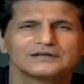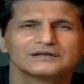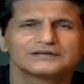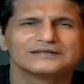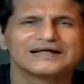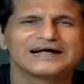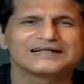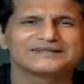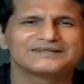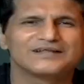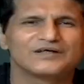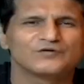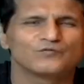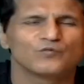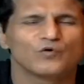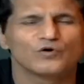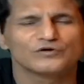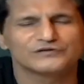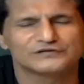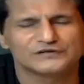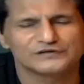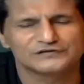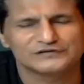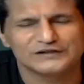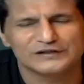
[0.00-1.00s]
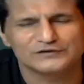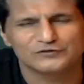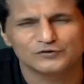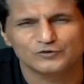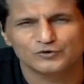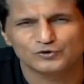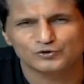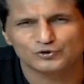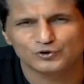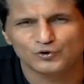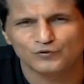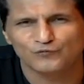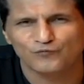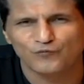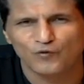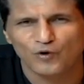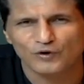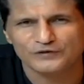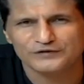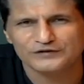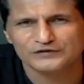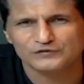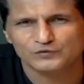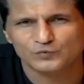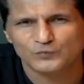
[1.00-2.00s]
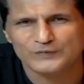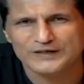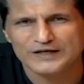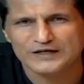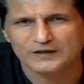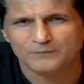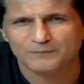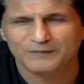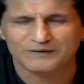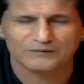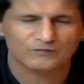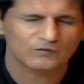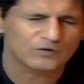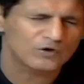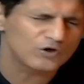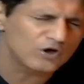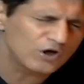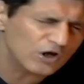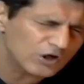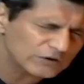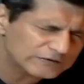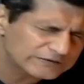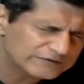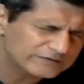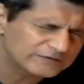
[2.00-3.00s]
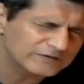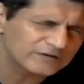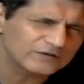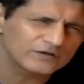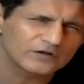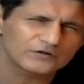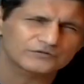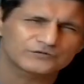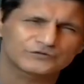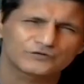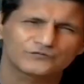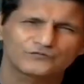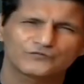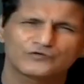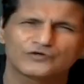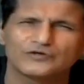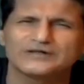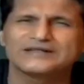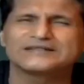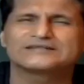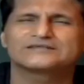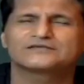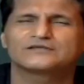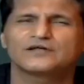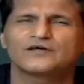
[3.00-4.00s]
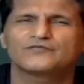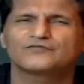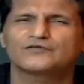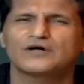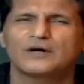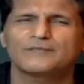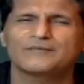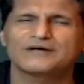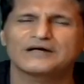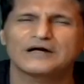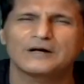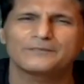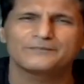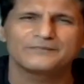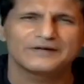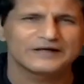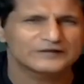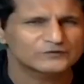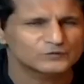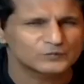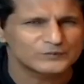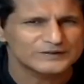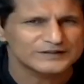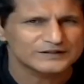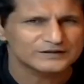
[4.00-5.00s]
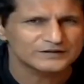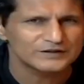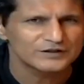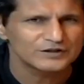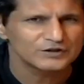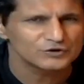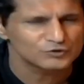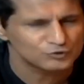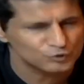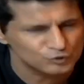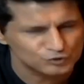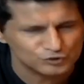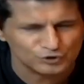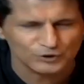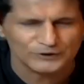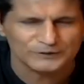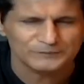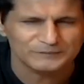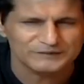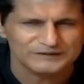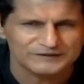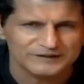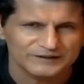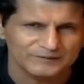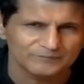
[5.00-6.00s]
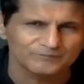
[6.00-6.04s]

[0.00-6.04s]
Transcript: That then was the Cell Guru show for this week, but lots and lots of great stuff coming up next week. Do join me then.